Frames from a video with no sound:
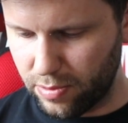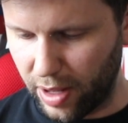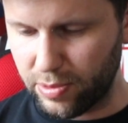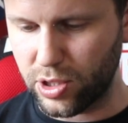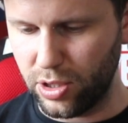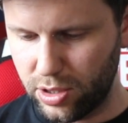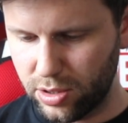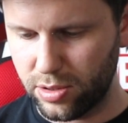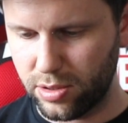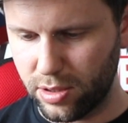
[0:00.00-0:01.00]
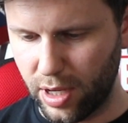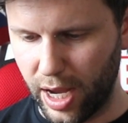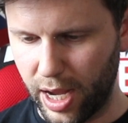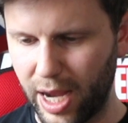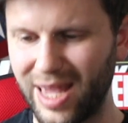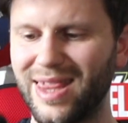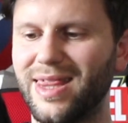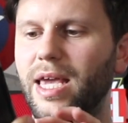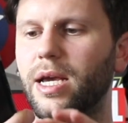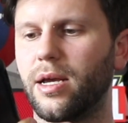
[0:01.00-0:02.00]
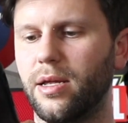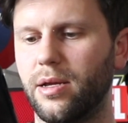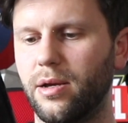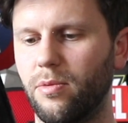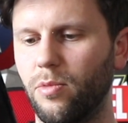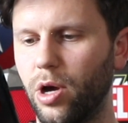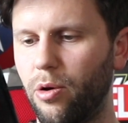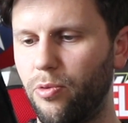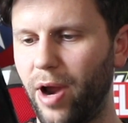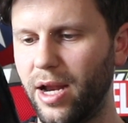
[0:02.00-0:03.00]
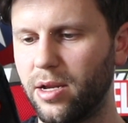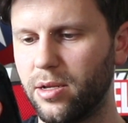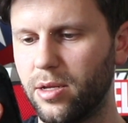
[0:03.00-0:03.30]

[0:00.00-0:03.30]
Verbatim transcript: That was good. I think we'll go red.